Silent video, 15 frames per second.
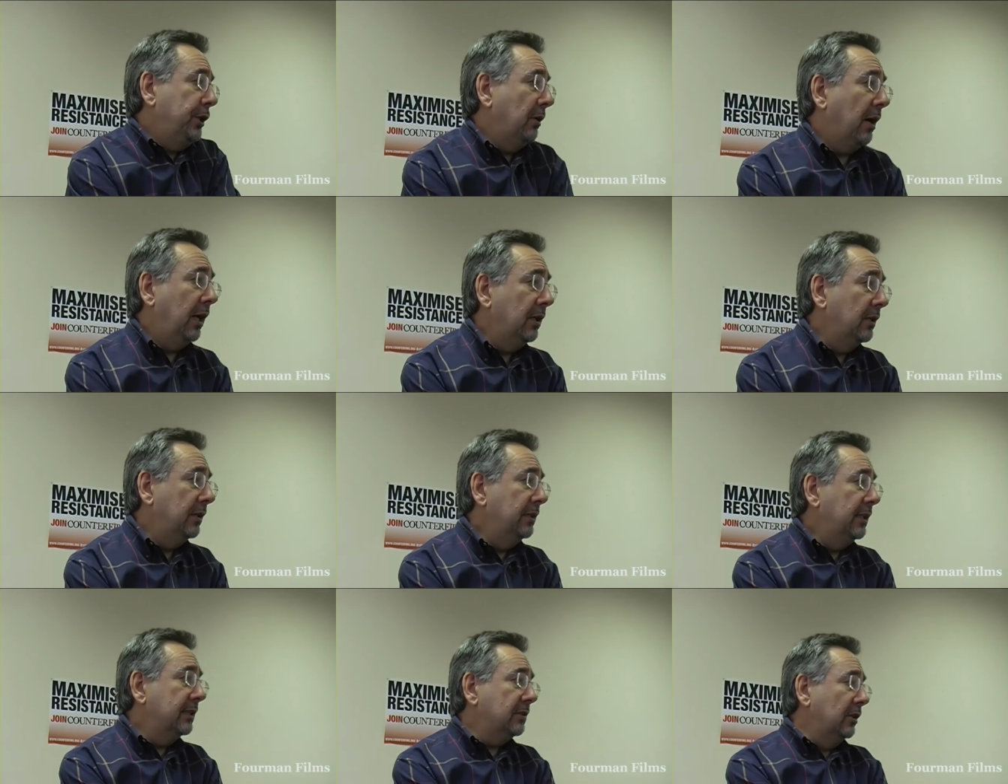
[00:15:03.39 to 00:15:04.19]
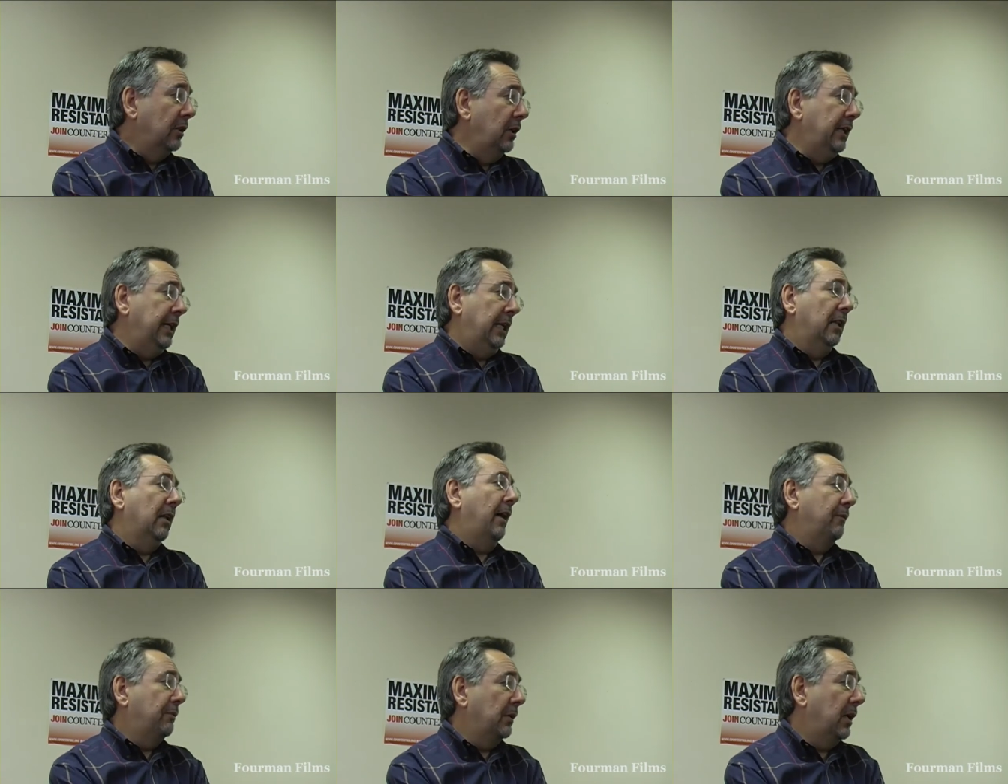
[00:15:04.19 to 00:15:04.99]
You know, I learned this early in
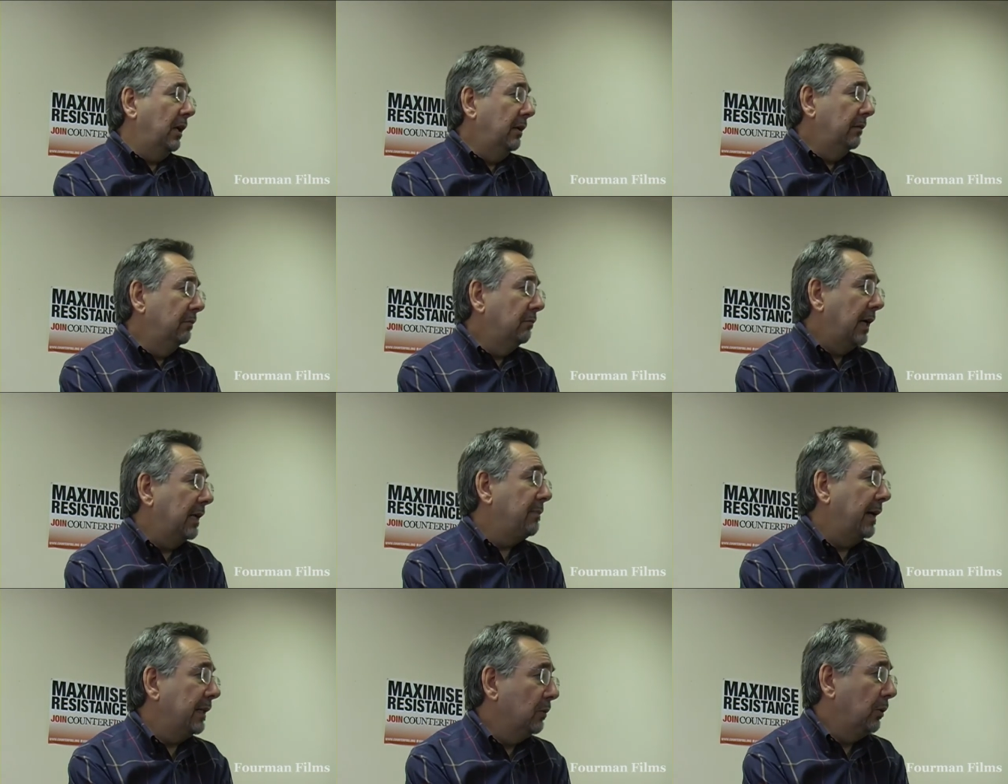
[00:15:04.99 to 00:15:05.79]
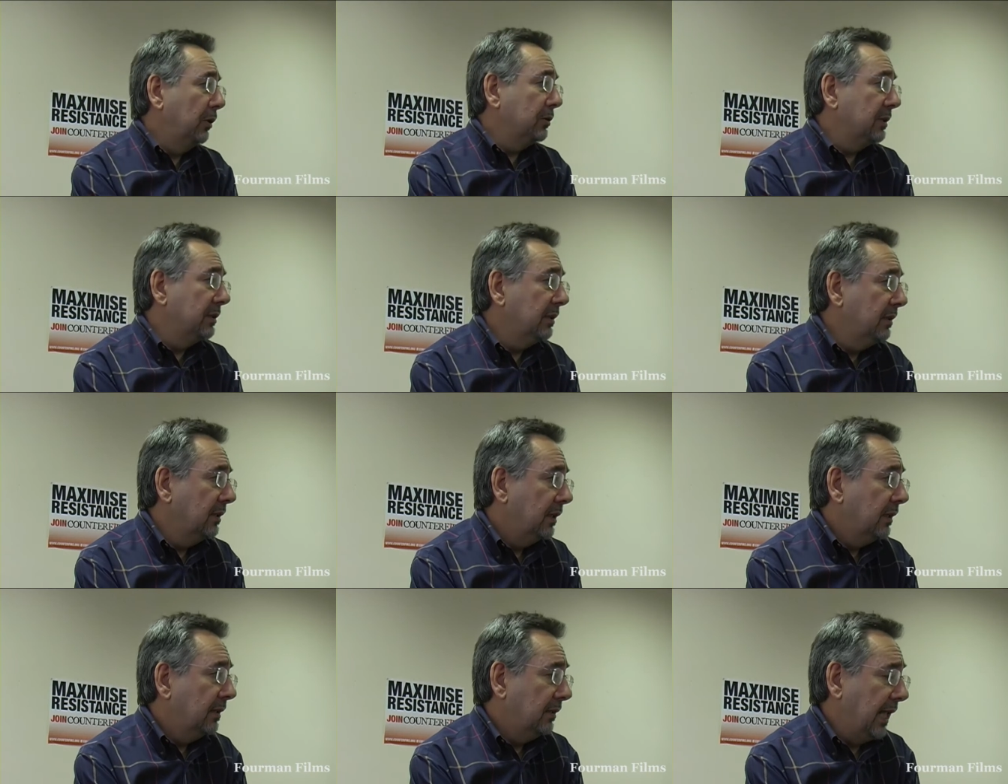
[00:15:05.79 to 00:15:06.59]
life when I read about the Wilson
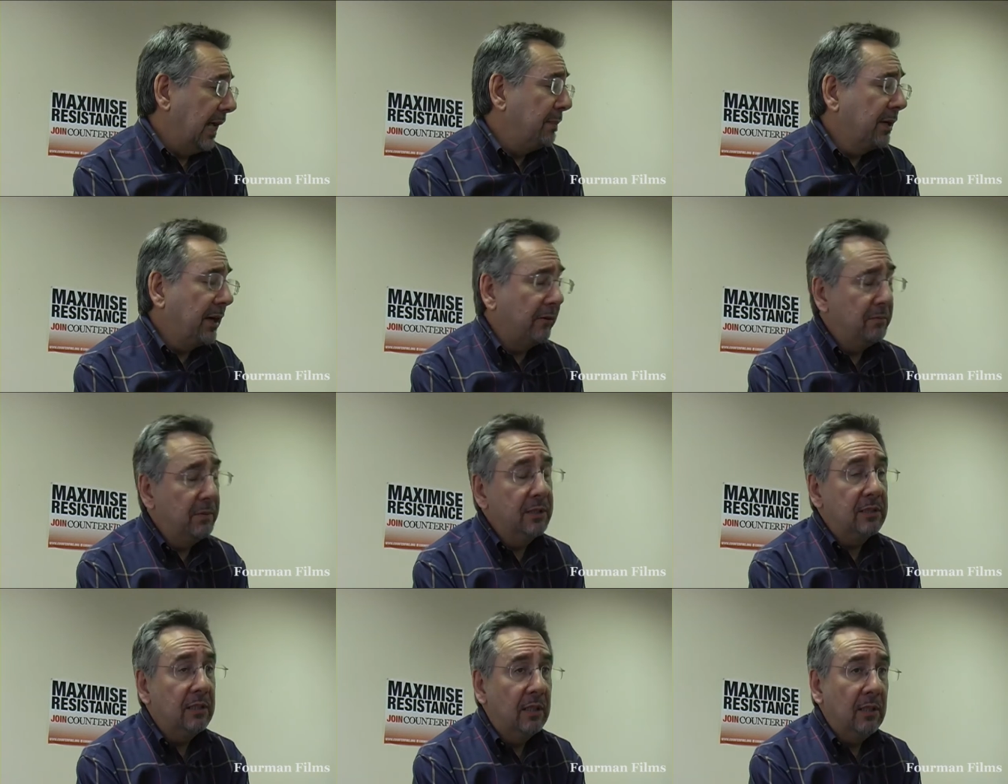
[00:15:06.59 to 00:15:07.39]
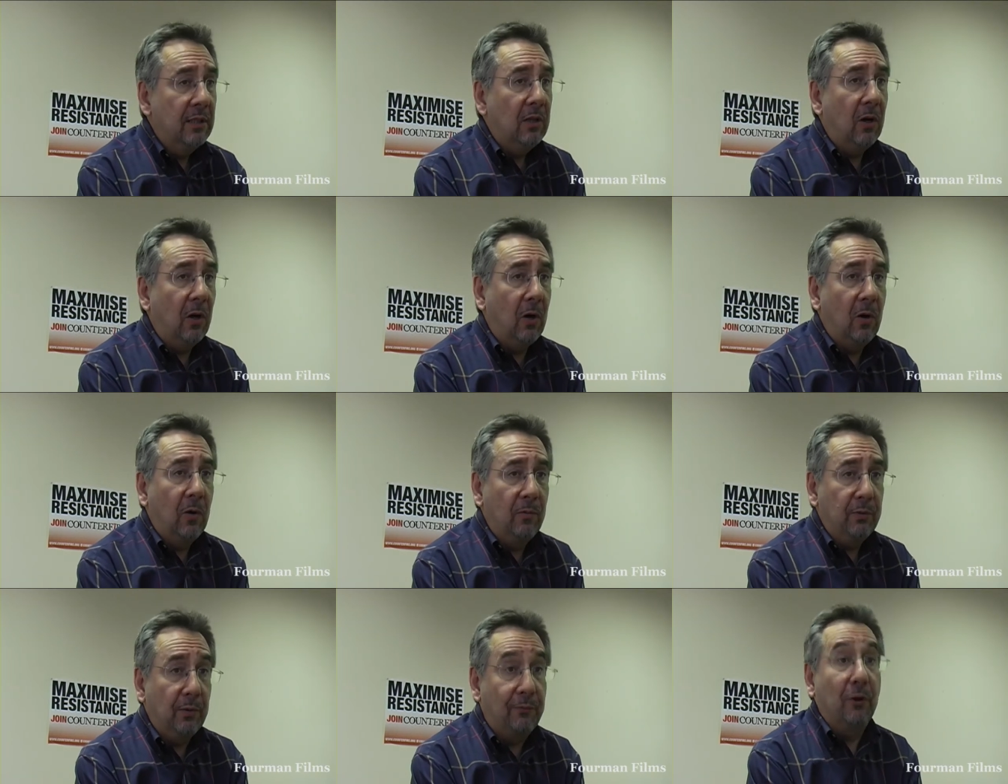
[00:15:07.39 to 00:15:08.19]
Labour governments,
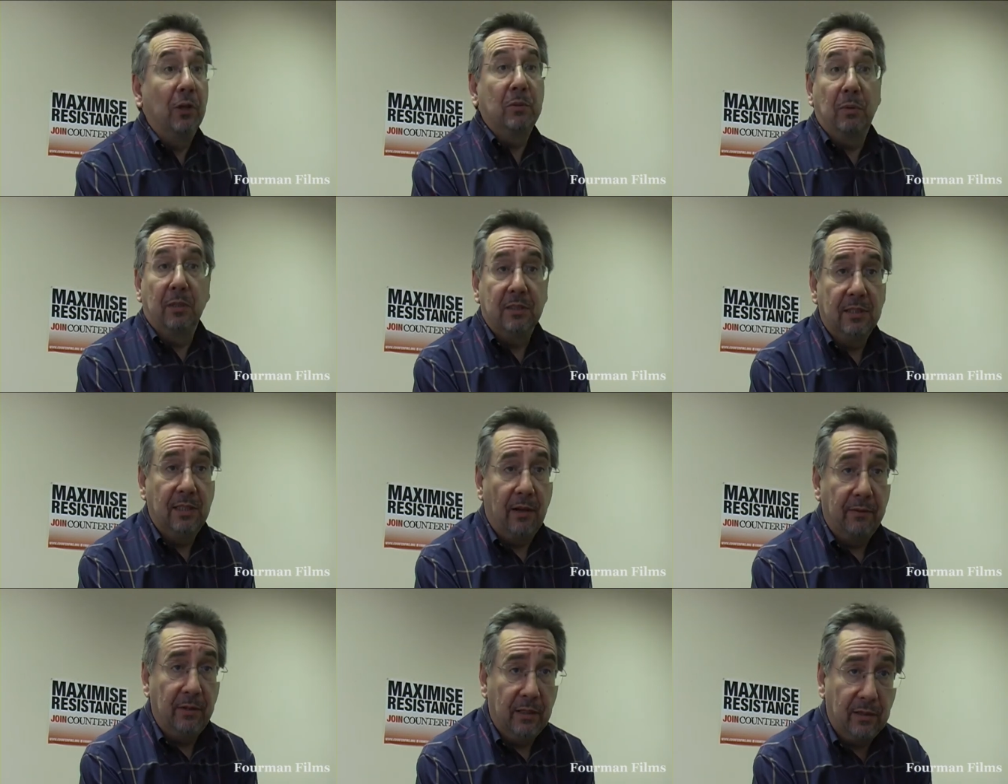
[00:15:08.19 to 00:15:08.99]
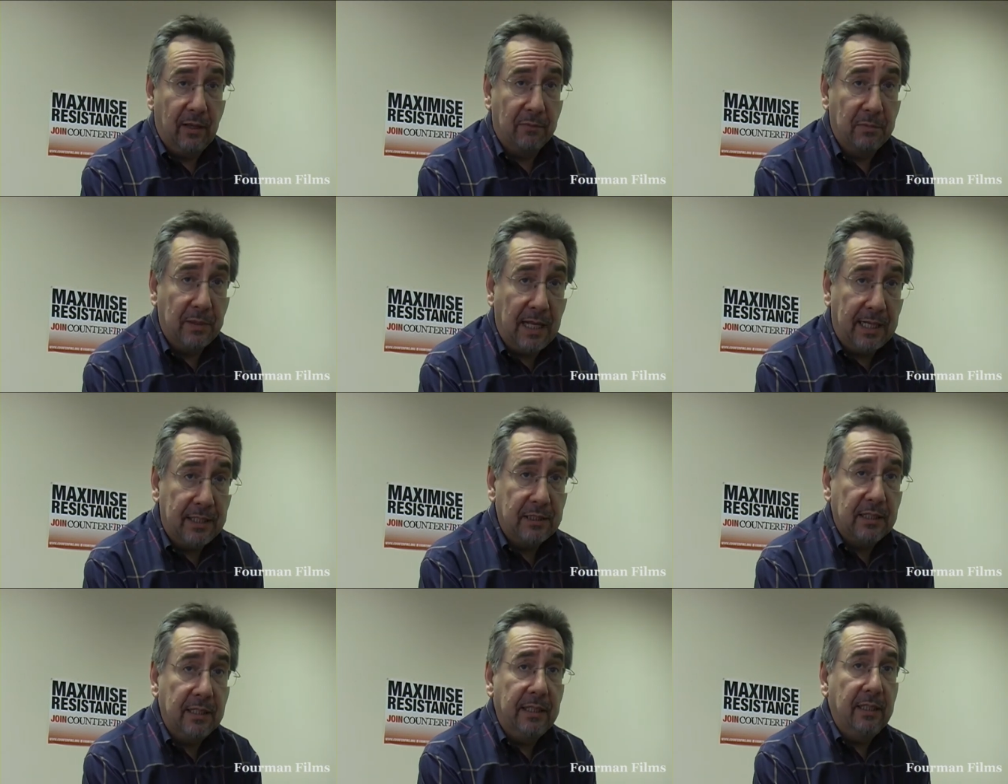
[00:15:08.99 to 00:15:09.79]
of the first Wilson government
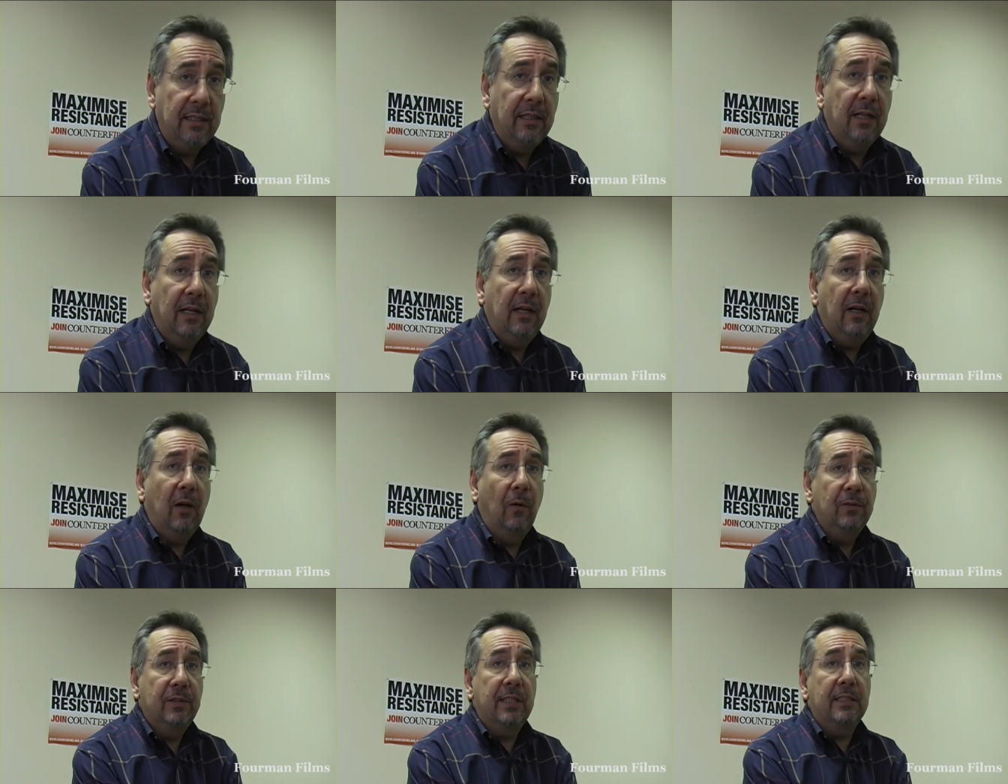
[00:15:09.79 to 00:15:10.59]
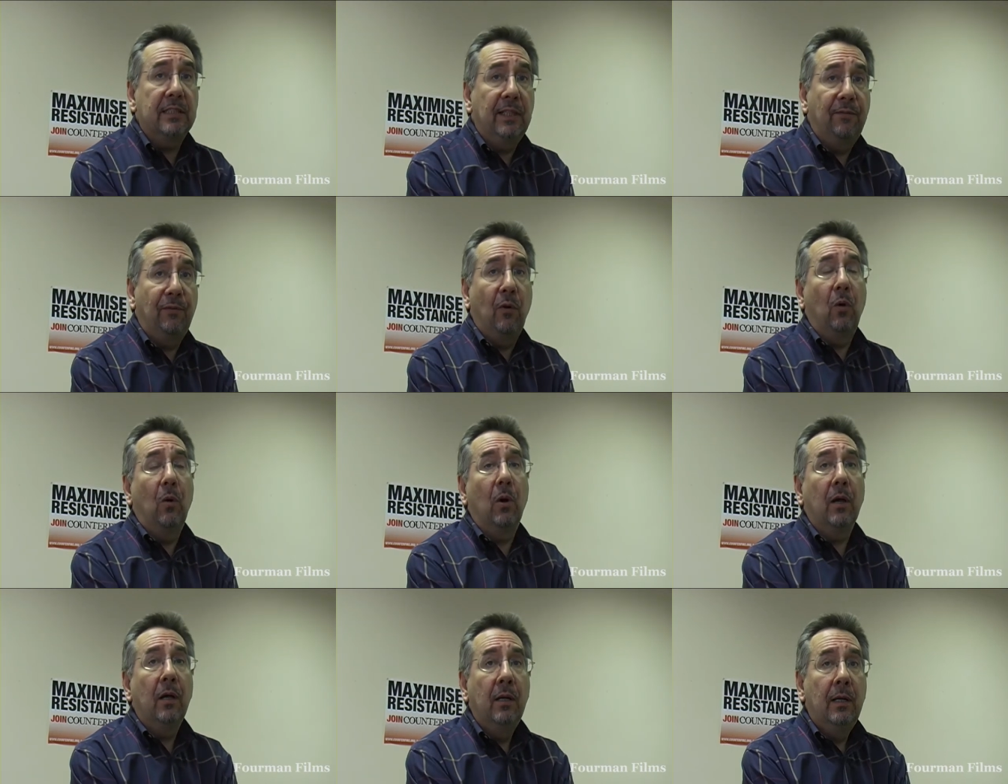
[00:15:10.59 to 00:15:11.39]
actually, of
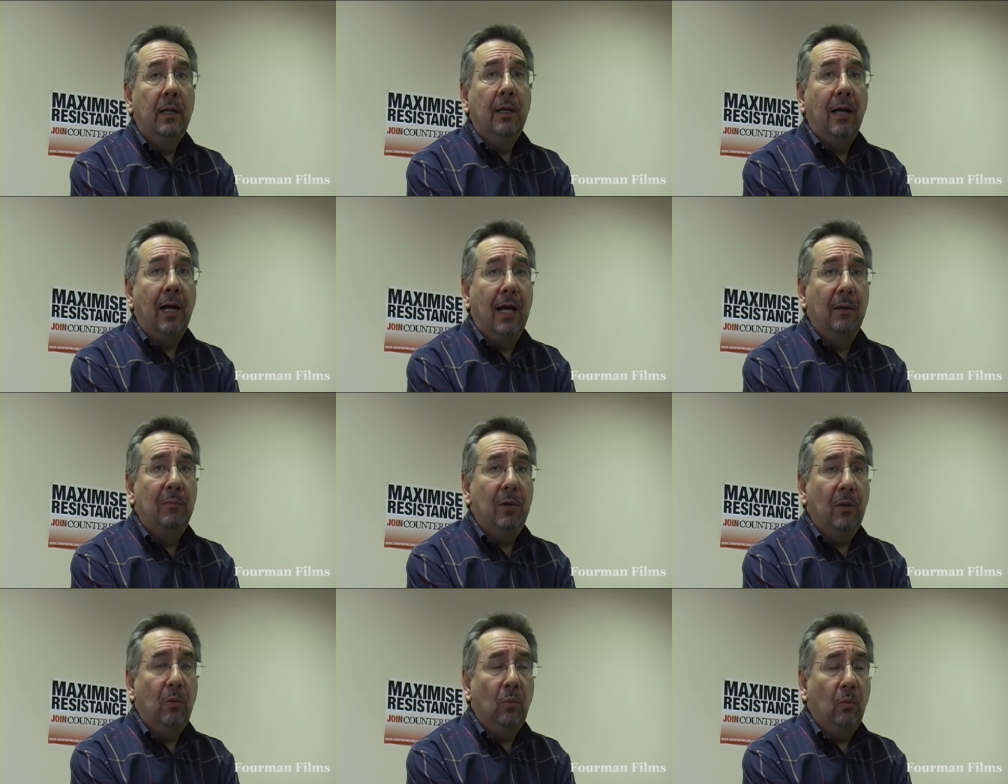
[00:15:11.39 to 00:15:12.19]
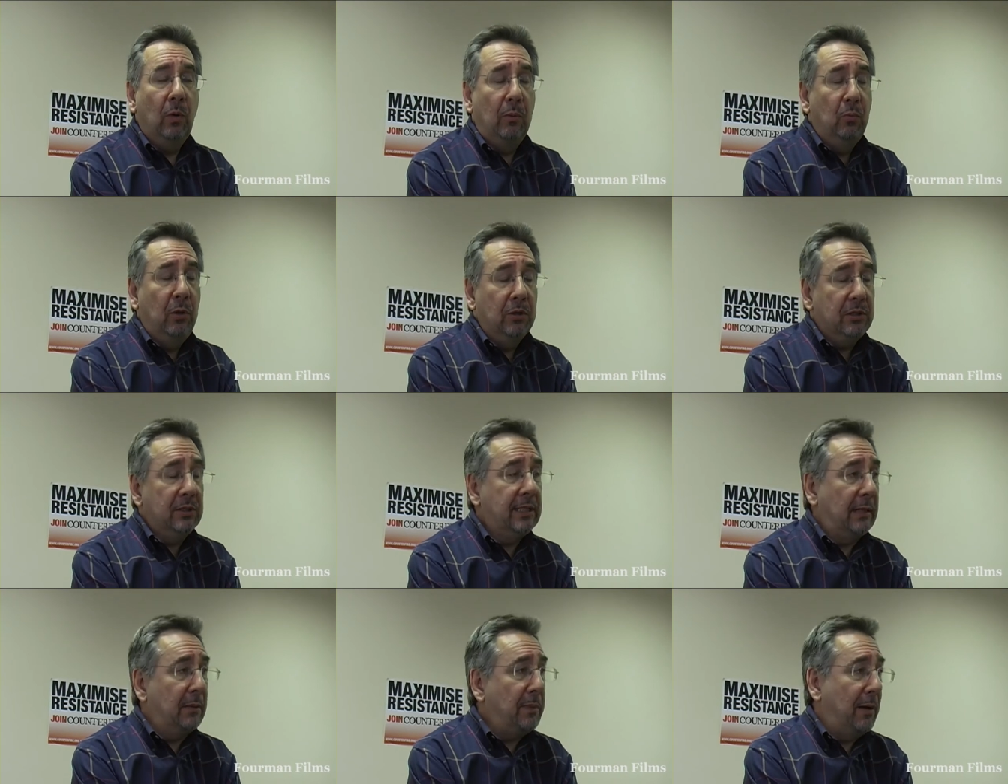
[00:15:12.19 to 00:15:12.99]
64, when
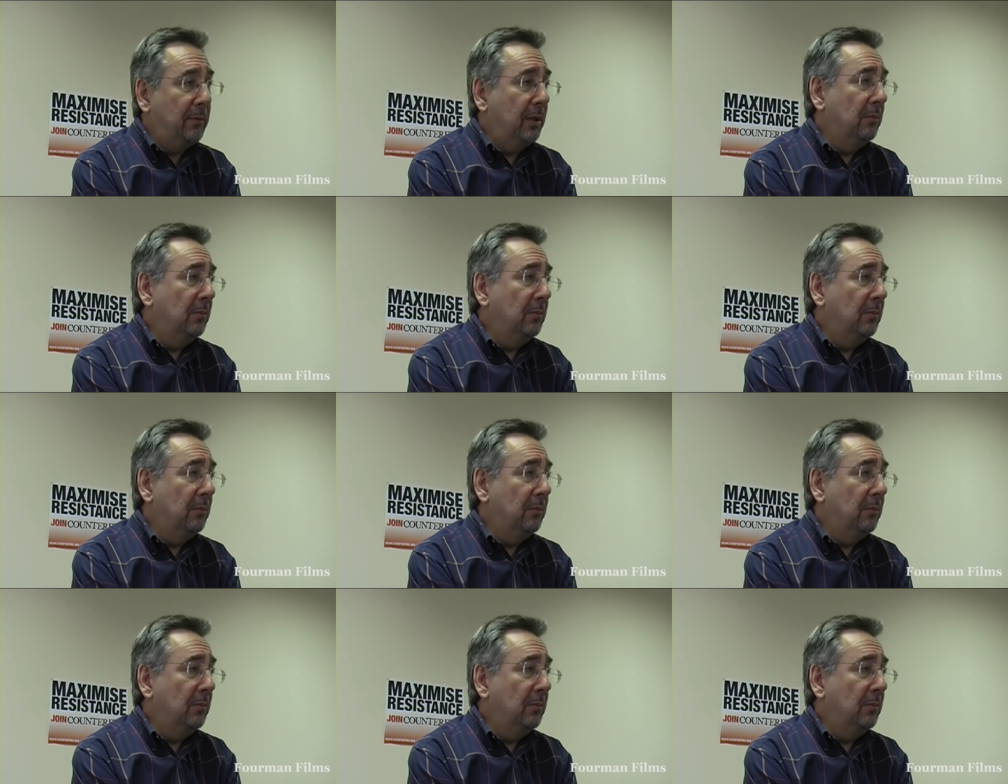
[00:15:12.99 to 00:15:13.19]
Wilson came to power